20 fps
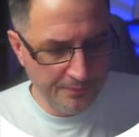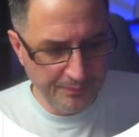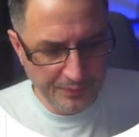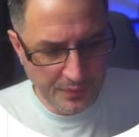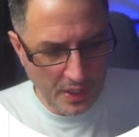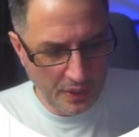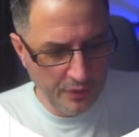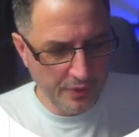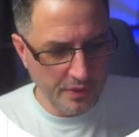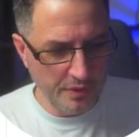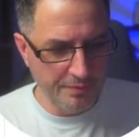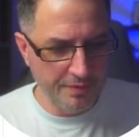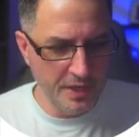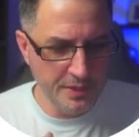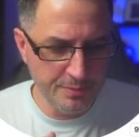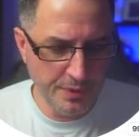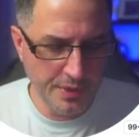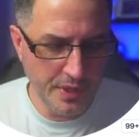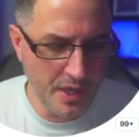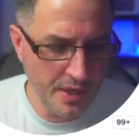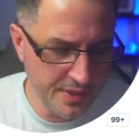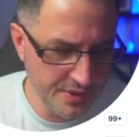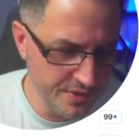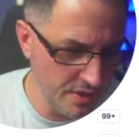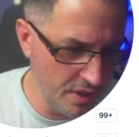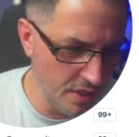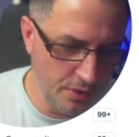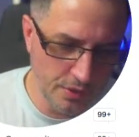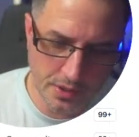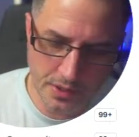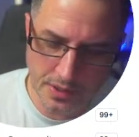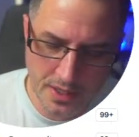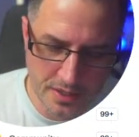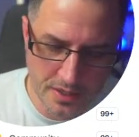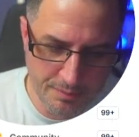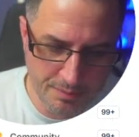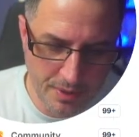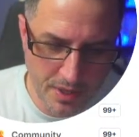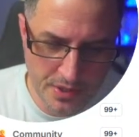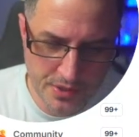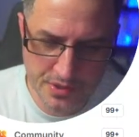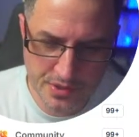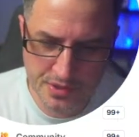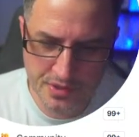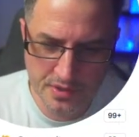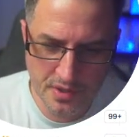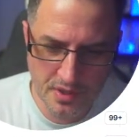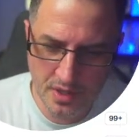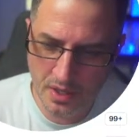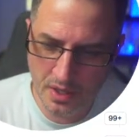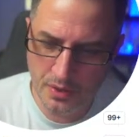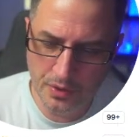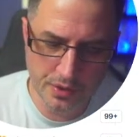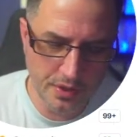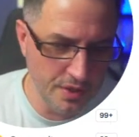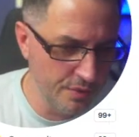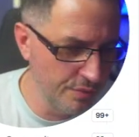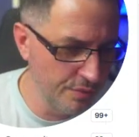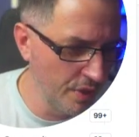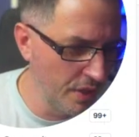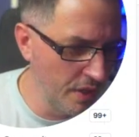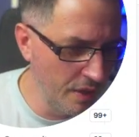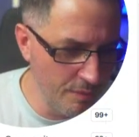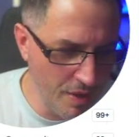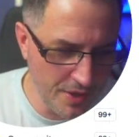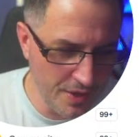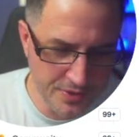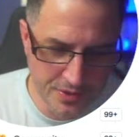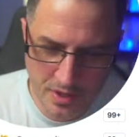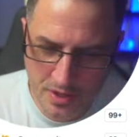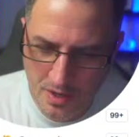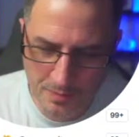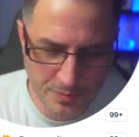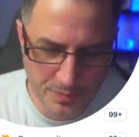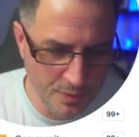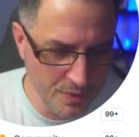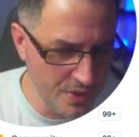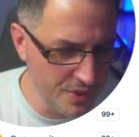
look at Facebook ads, I look at landing pages, I look at email signups.